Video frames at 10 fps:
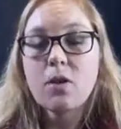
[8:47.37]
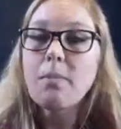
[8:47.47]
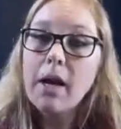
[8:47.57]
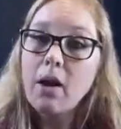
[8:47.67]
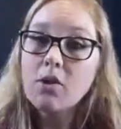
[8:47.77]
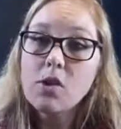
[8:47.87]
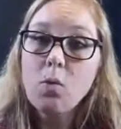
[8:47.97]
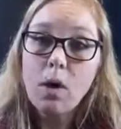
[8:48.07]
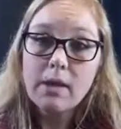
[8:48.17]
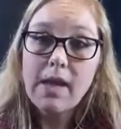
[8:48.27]
you might also
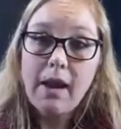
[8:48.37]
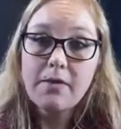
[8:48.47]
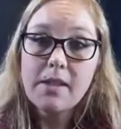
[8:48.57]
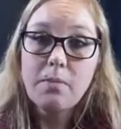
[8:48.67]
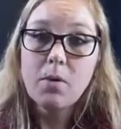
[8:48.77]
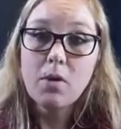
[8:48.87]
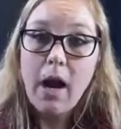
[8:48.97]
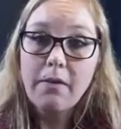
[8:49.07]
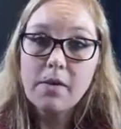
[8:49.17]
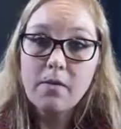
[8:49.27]
want to have simple
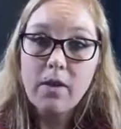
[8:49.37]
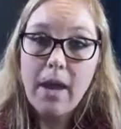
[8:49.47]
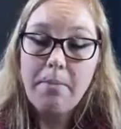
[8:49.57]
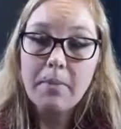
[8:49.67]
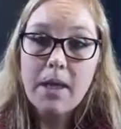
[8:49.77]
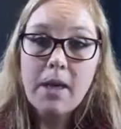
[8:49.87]
crafts for them.